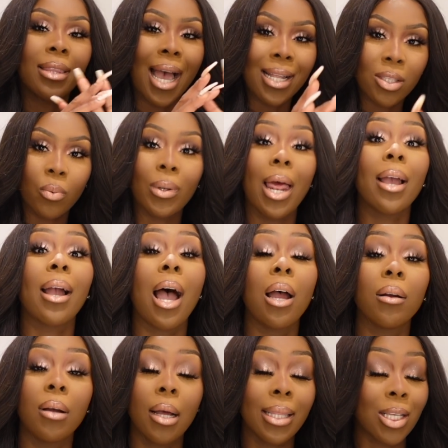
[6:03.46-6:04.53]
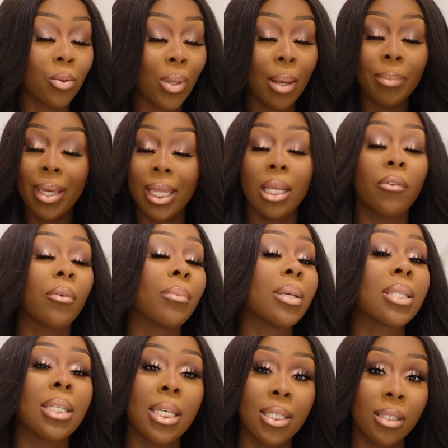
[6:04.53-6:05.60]
that's what I got. That's what I'm getting from
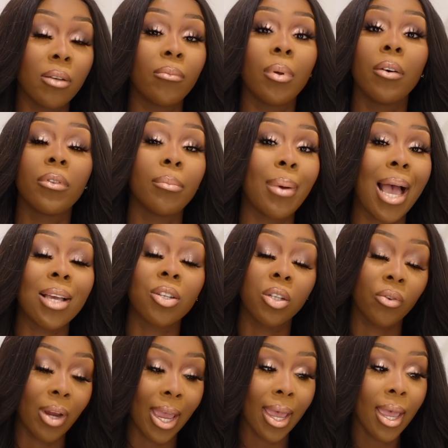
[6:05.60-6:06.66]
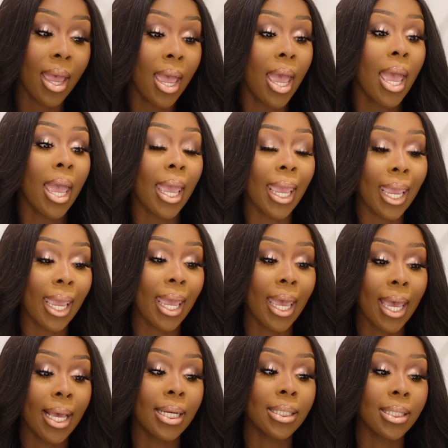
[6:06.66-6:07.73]
this season of The Bachelorette.
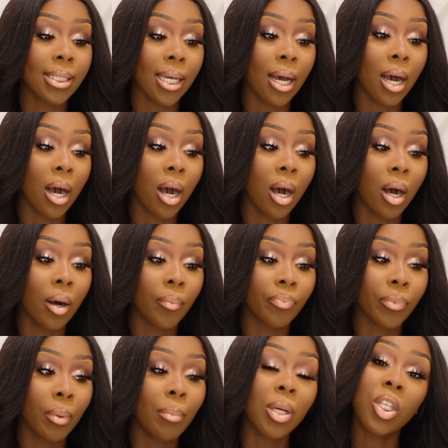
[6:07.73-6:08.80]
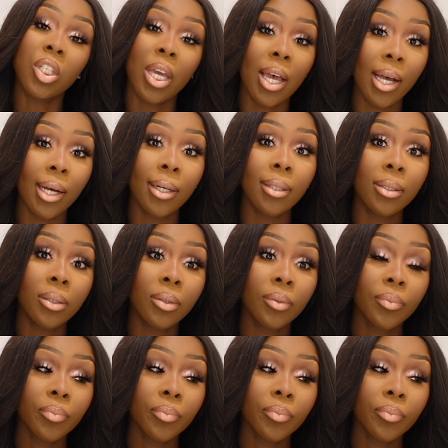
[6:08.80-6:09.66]
And Michelle,